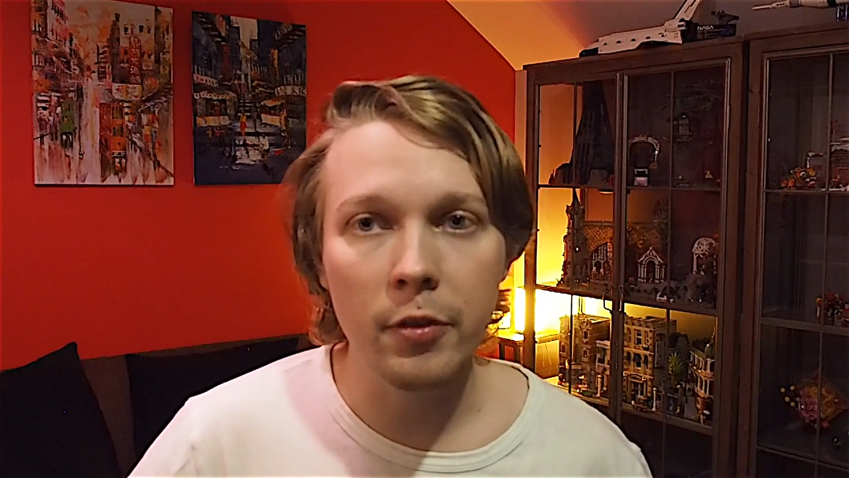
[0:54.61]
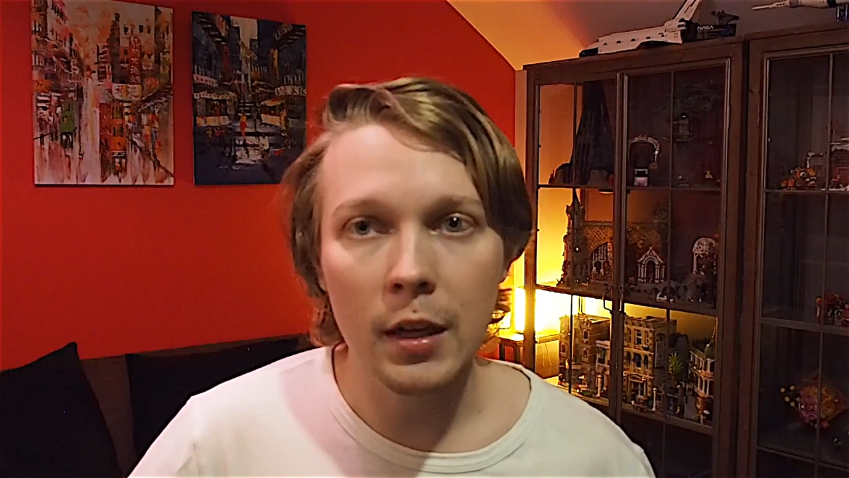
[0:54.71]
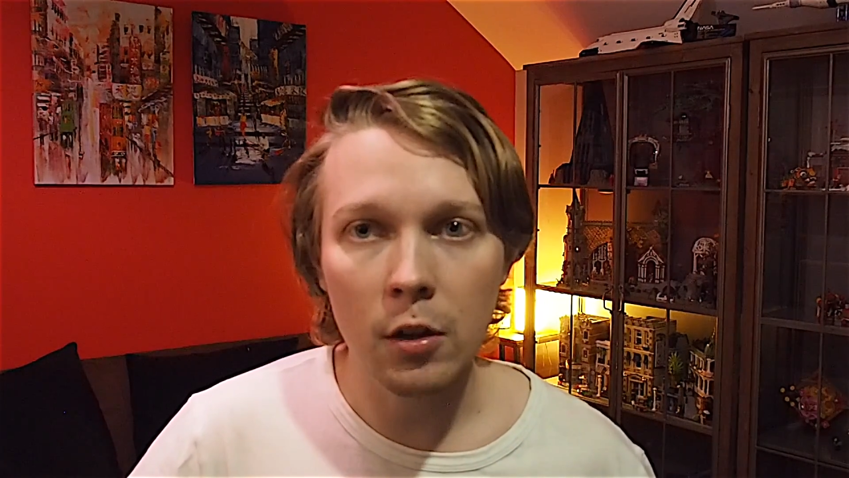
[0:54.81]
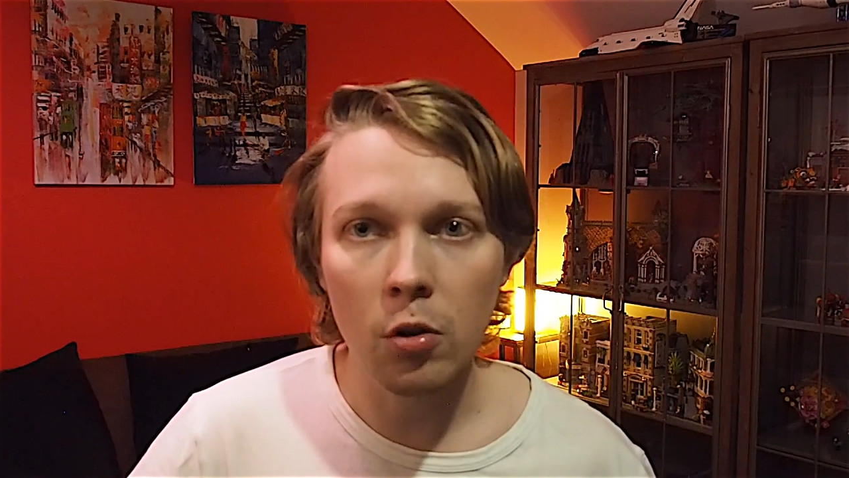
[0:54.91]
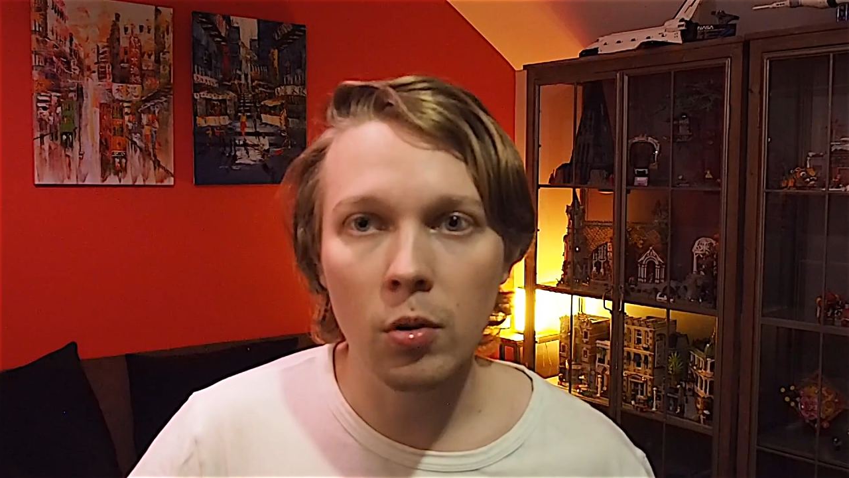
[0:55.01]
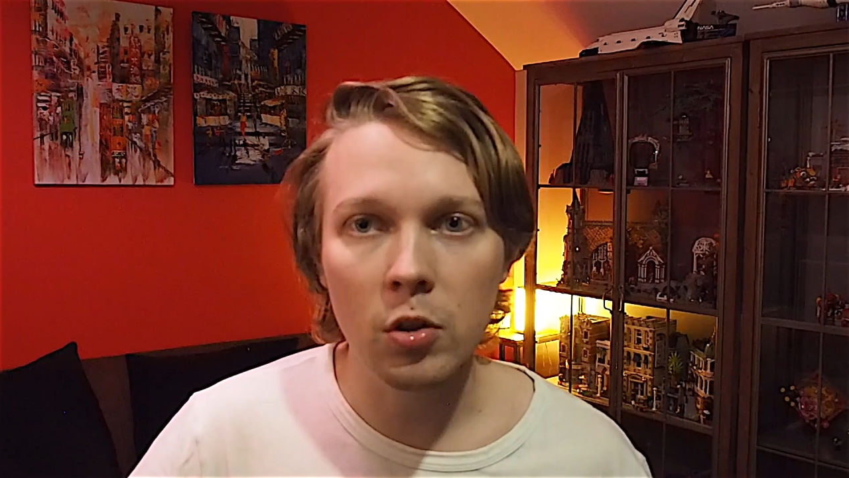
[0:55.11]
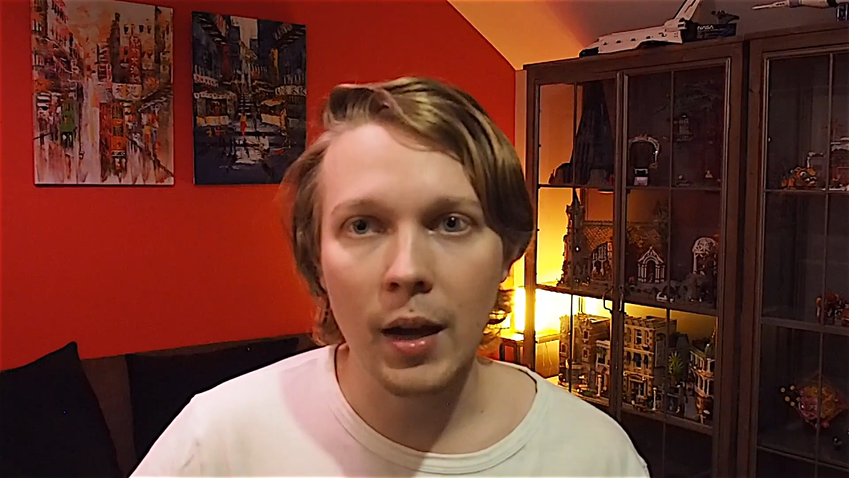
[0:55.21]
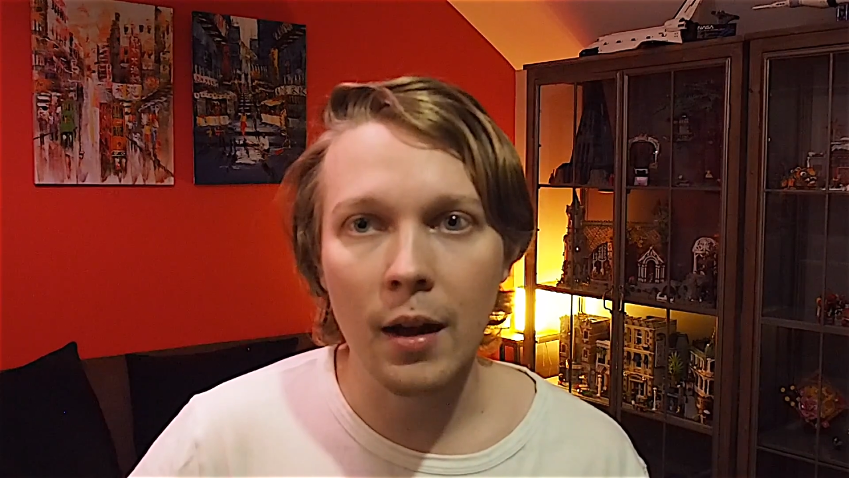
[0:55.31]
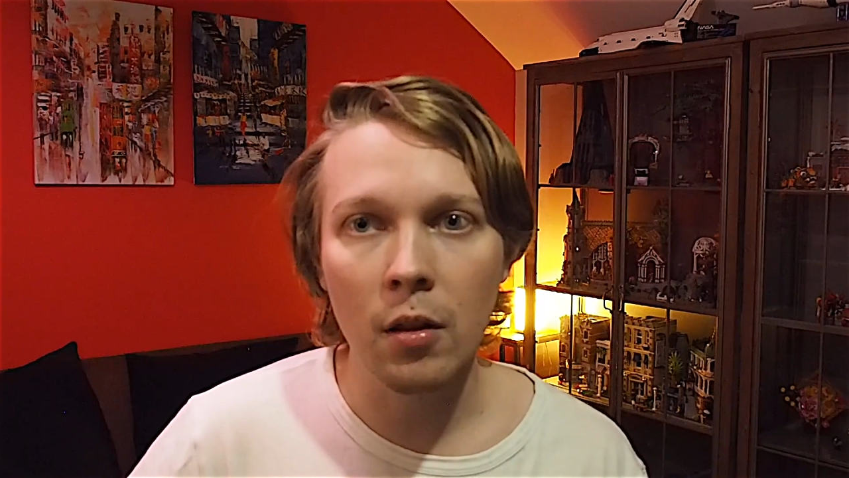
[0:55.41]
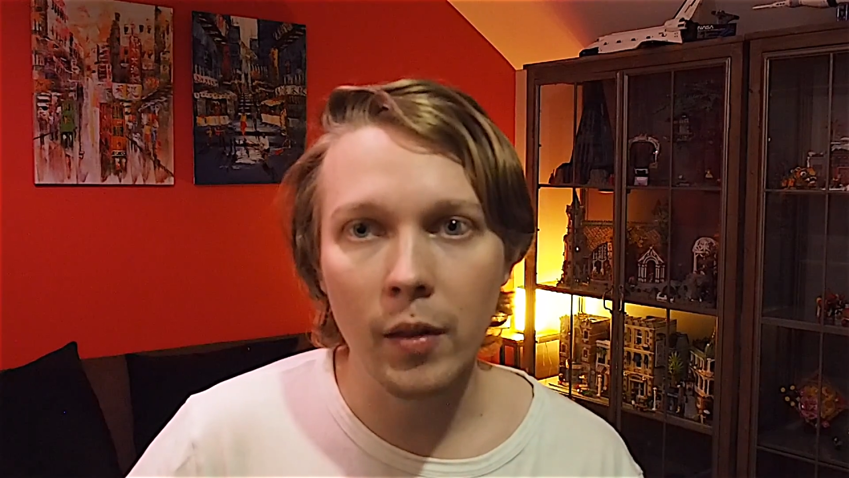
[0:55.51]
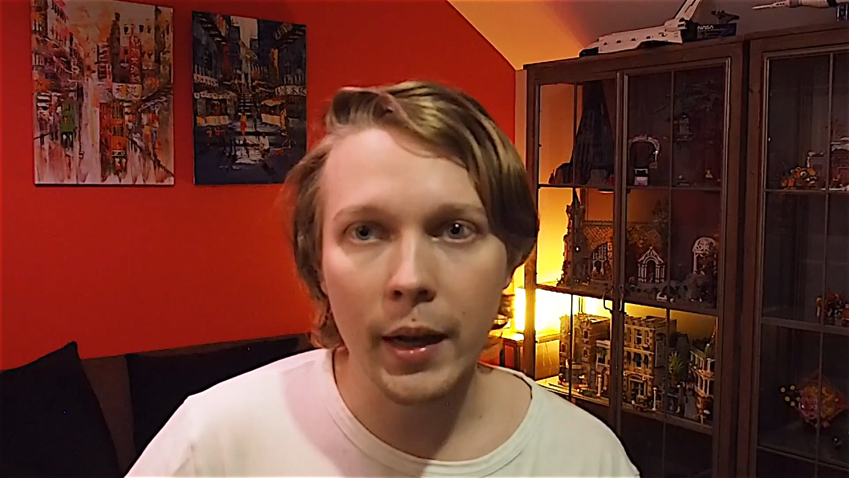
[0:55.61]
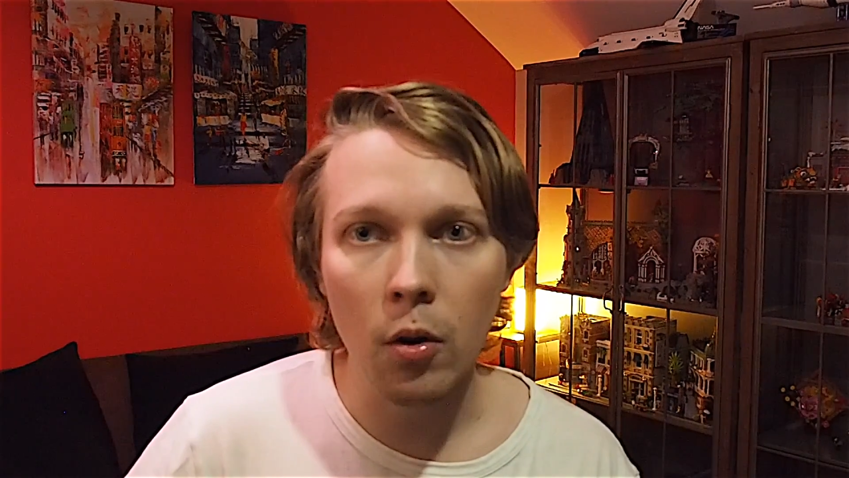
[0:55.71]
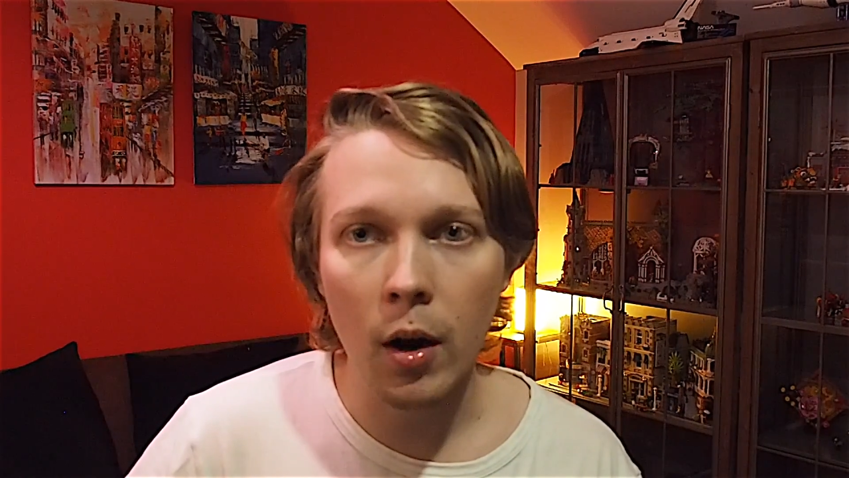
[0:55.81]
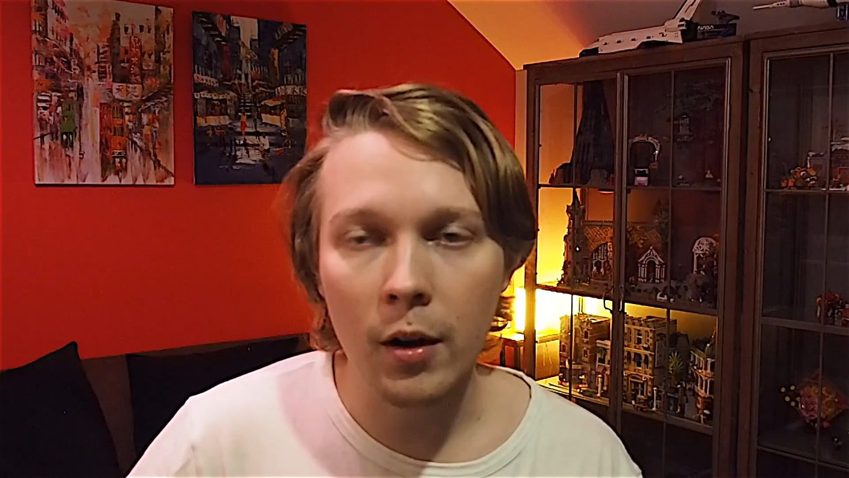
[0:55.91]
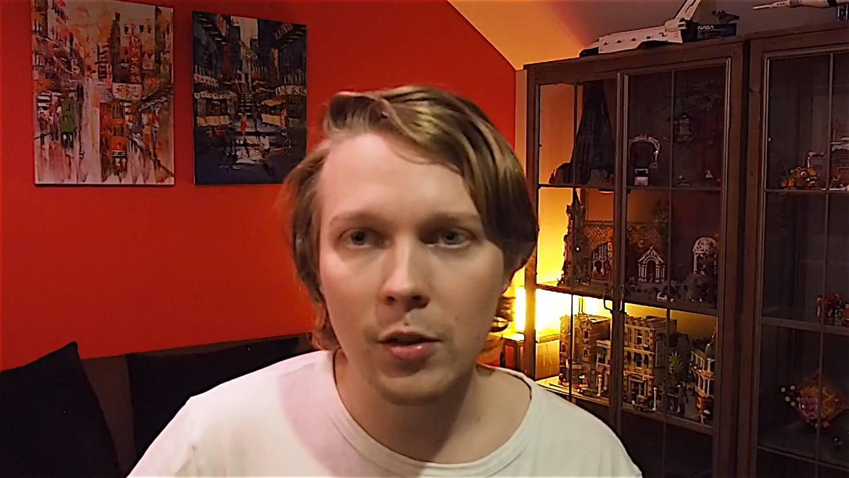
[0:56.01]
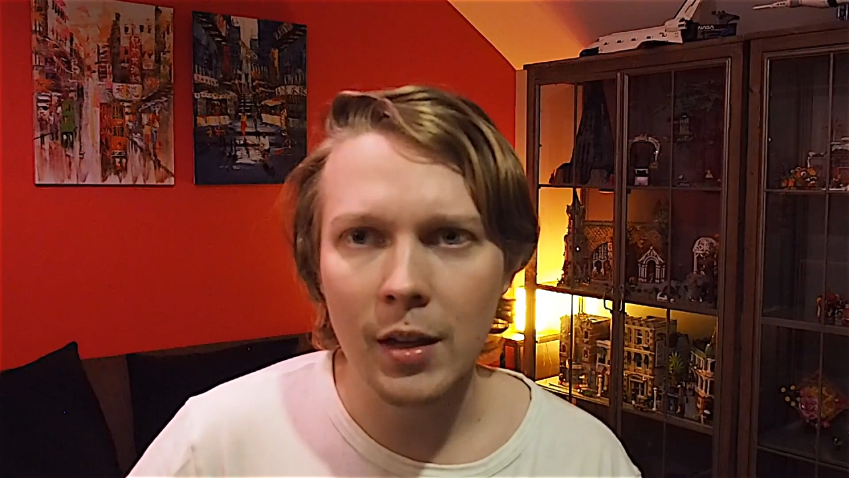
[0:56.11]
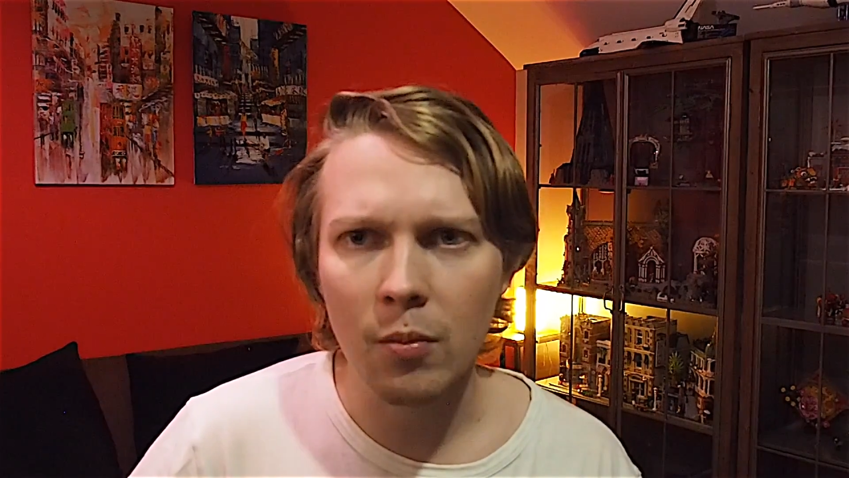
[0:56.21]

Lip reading: the newer style LEGO art sets,